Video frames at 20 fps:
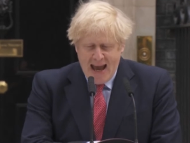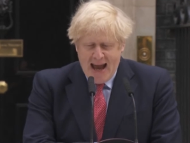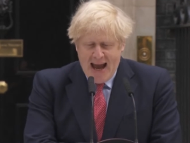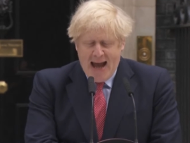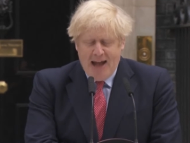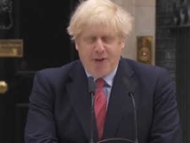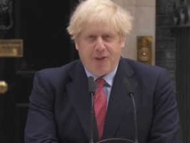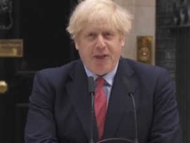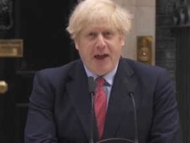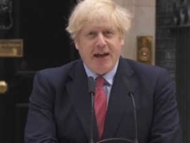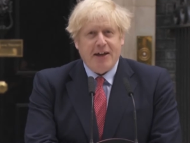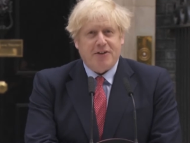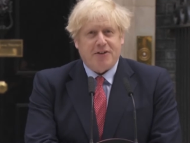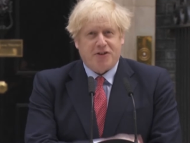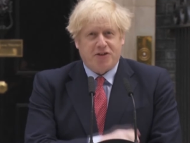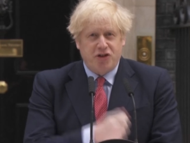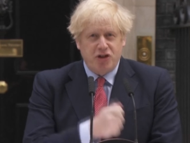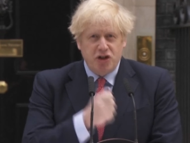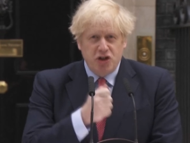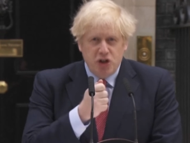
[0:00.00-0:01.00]
And
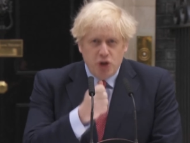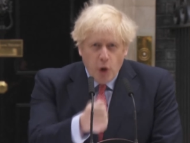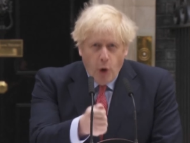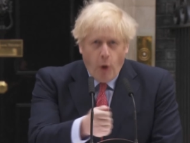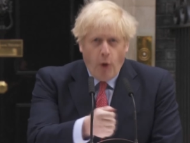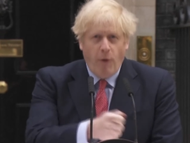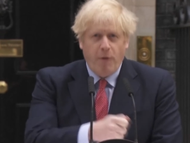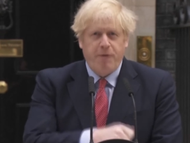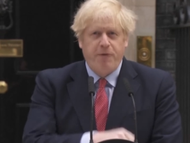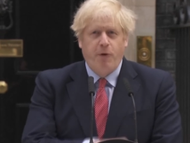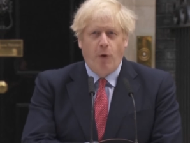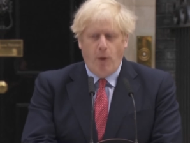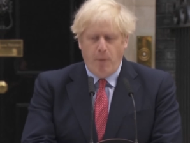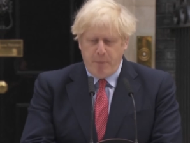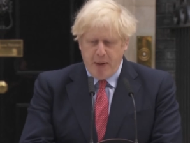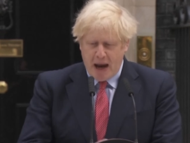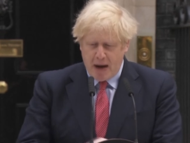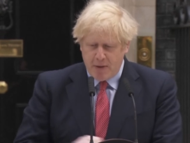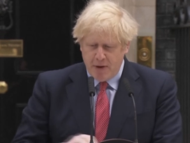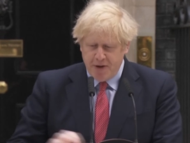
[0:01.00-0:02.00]
thanks to your
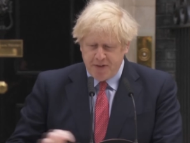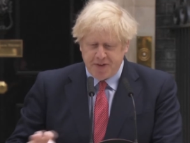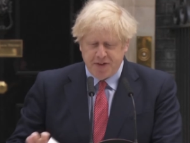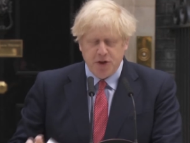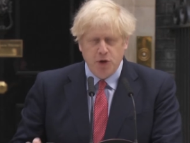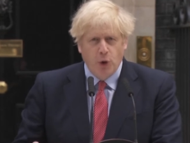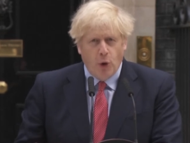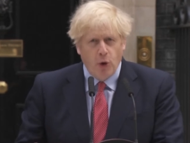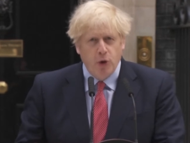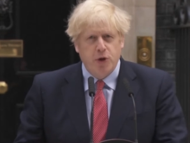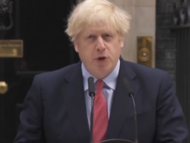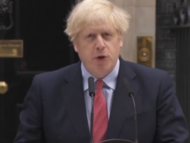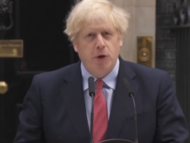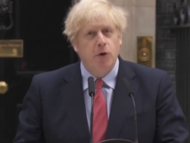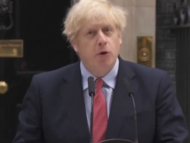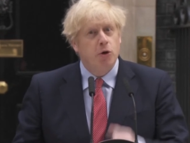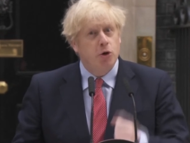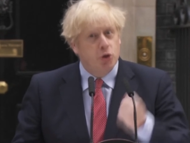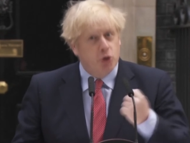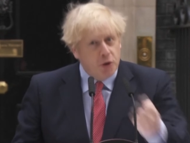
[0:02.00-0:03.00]
forbearance, your
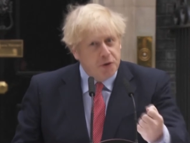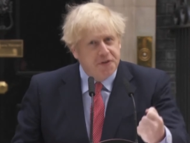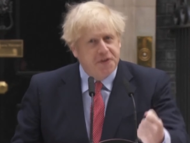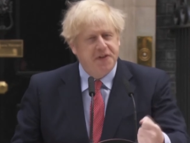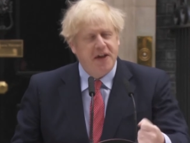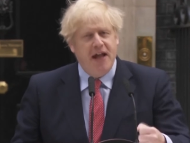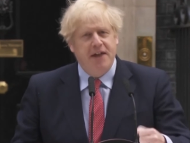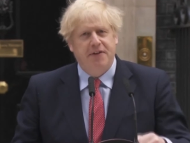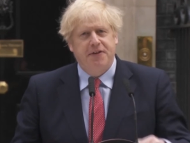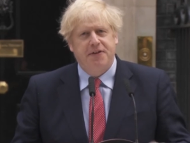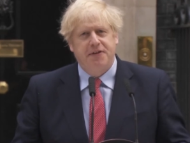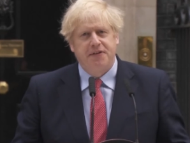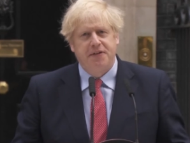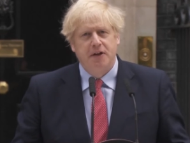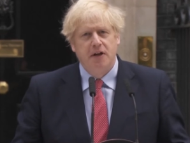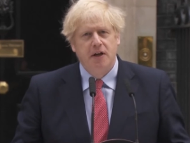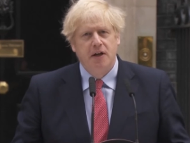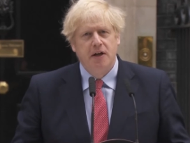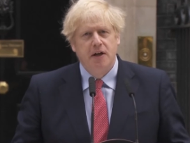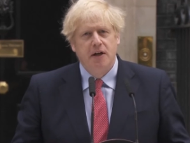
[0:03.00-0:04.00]
good sense,
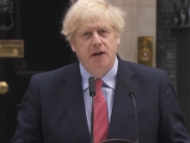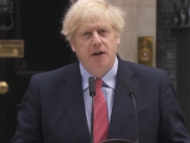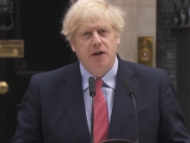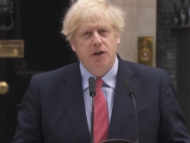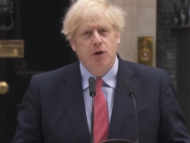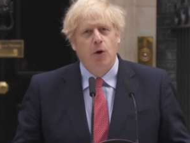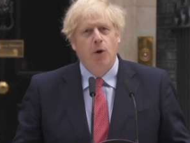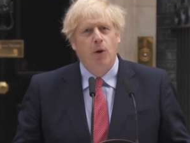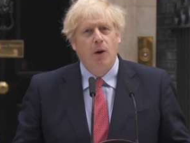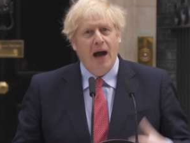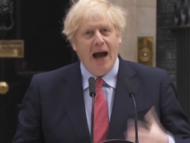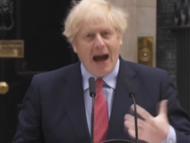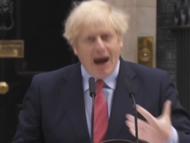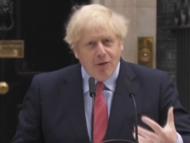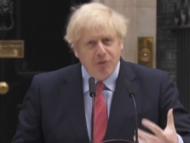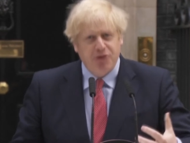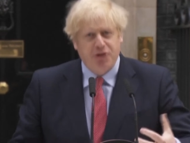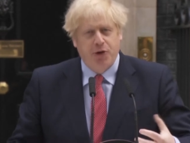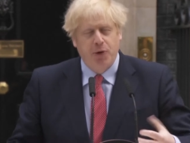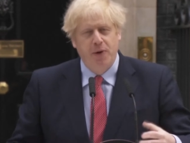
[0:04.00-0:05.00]
your
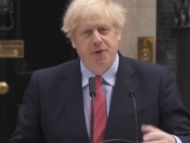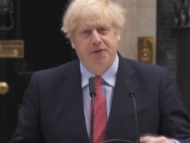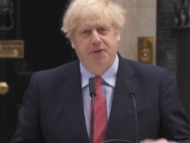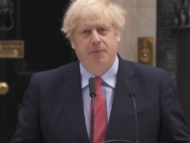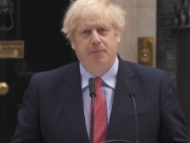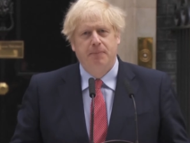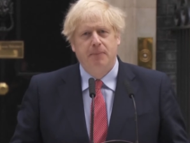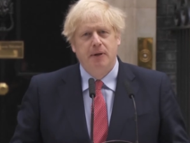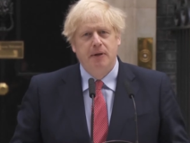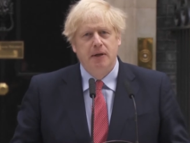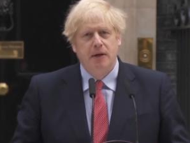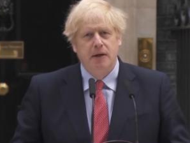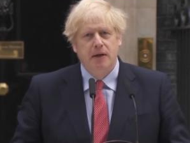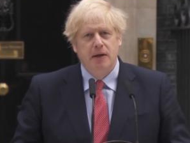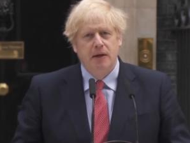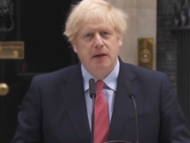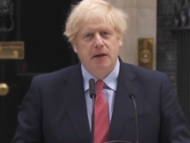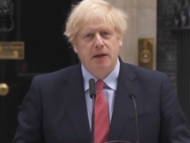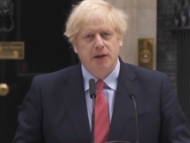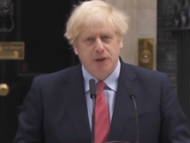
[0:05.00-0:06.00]
altruism,
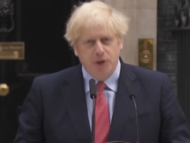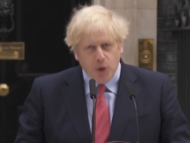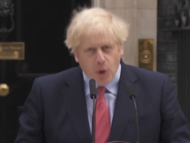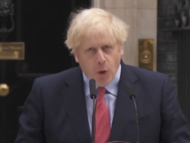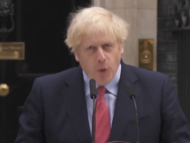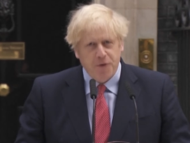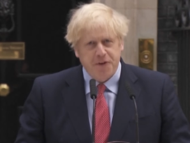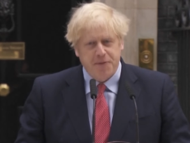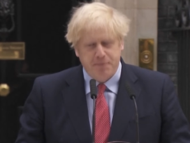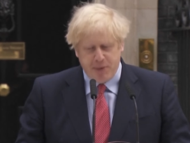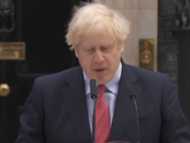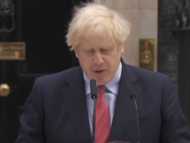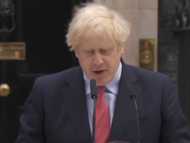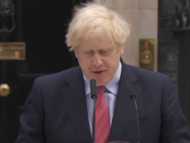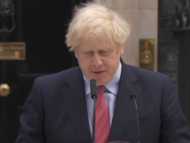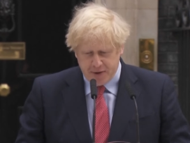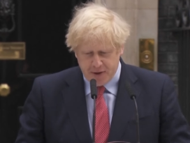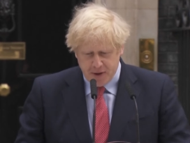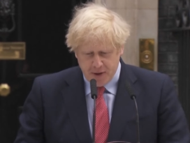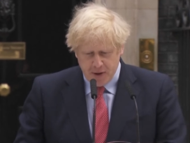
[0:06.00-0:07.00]
your
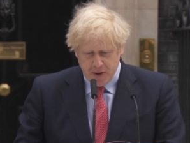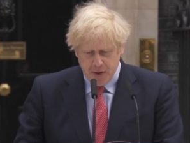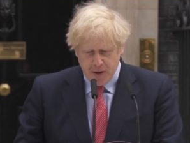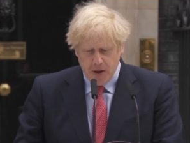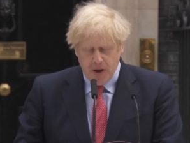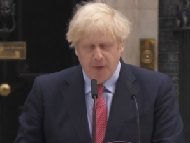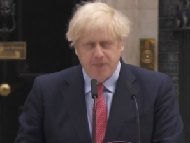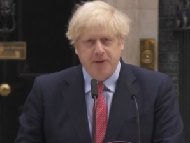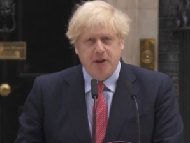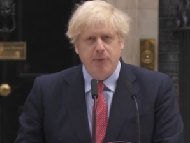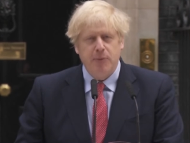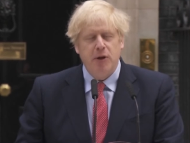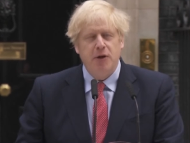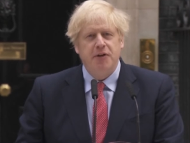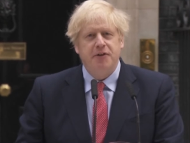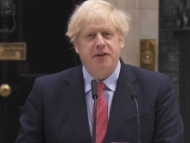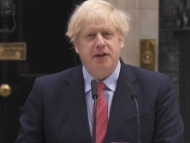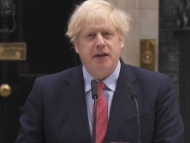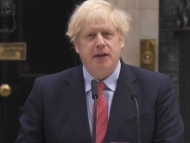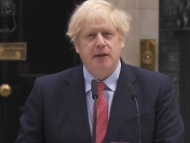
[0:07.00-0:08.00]
spirit of
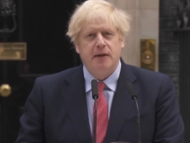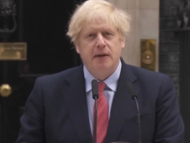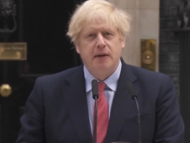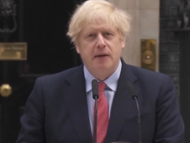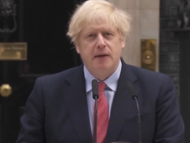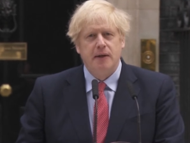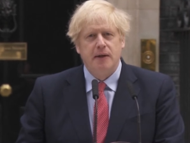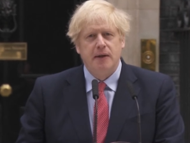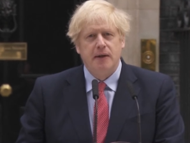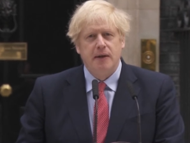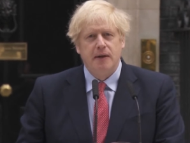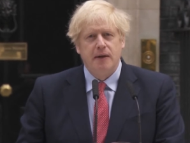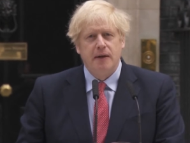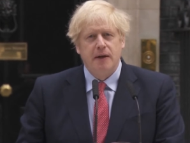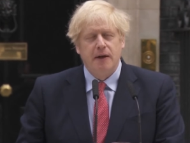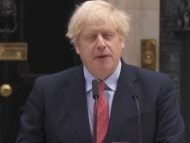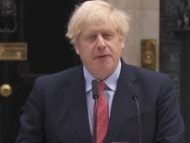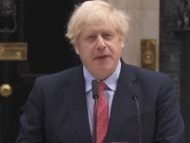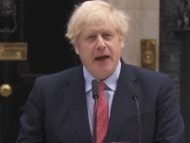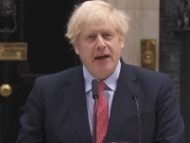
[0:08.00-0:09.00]
community,
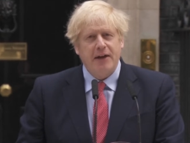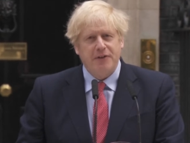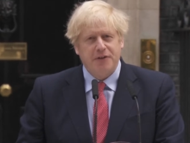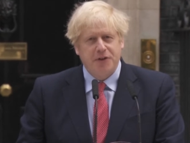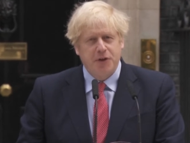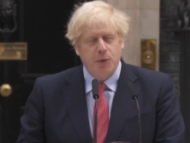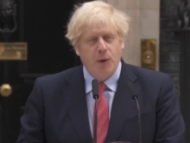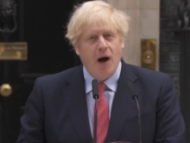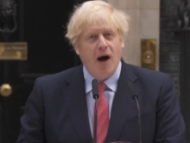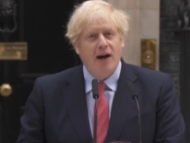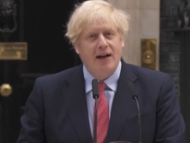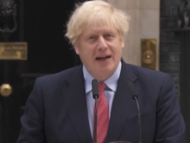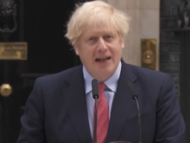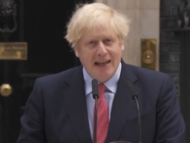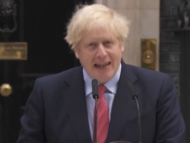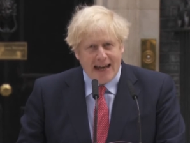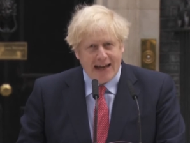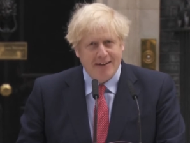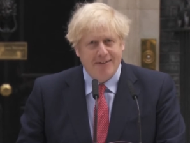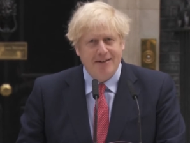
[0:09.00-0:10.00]
thanks to our
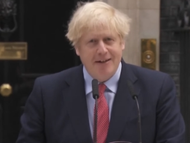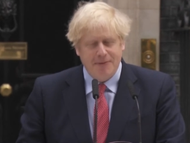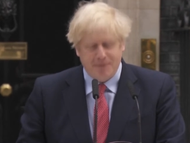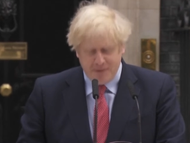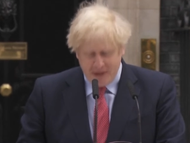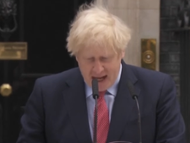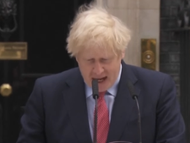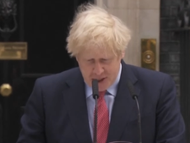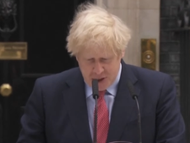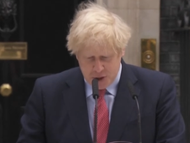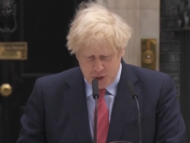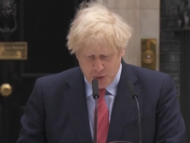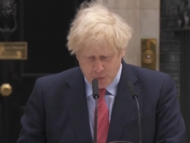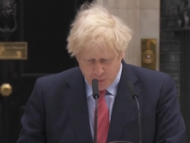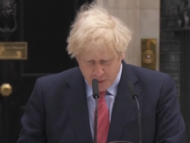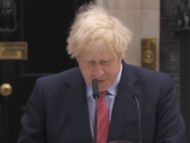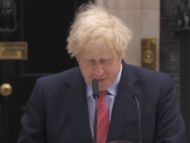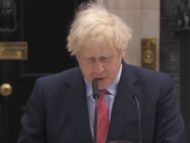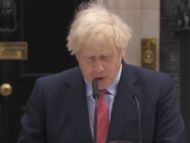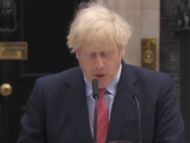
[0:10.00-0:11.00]
collective national
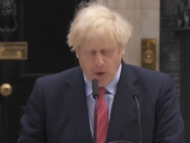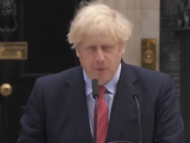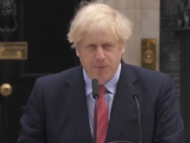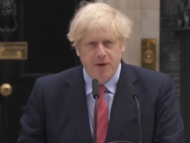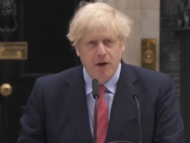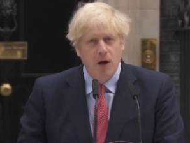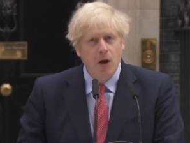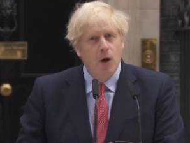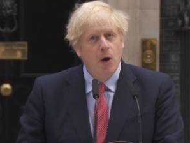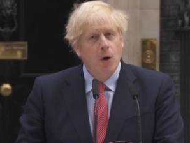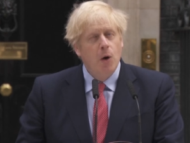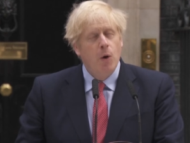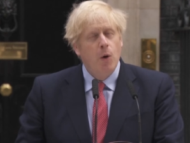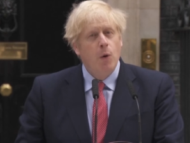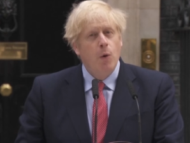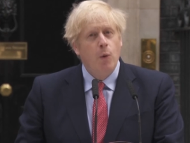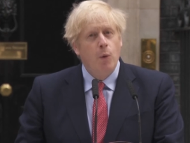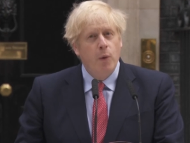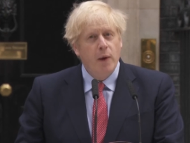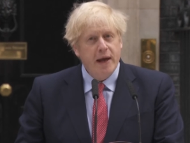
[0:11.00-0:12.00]
resolve,
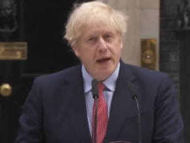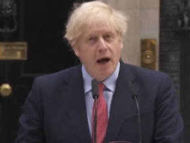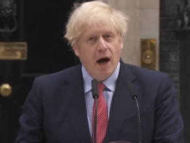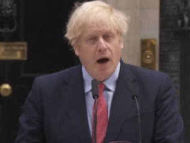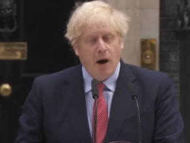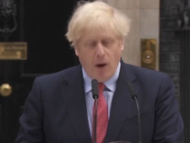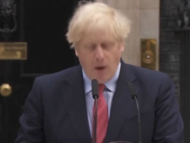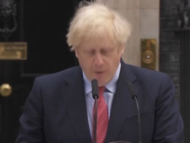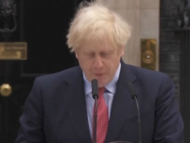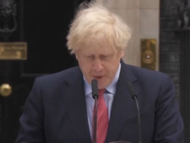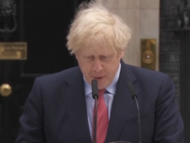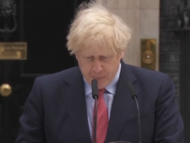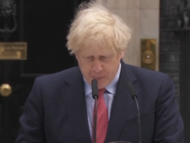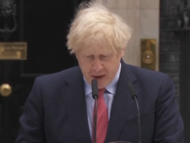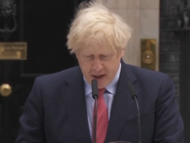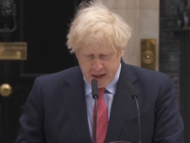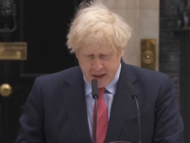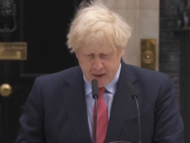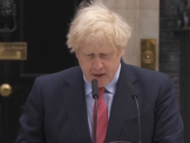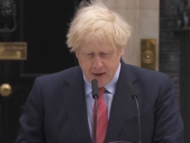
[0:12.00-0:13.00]
we are on the
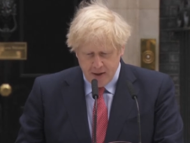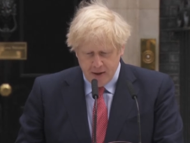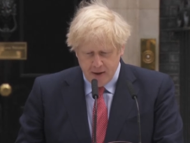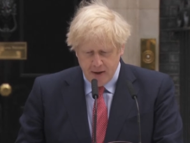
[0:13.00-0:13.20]
brink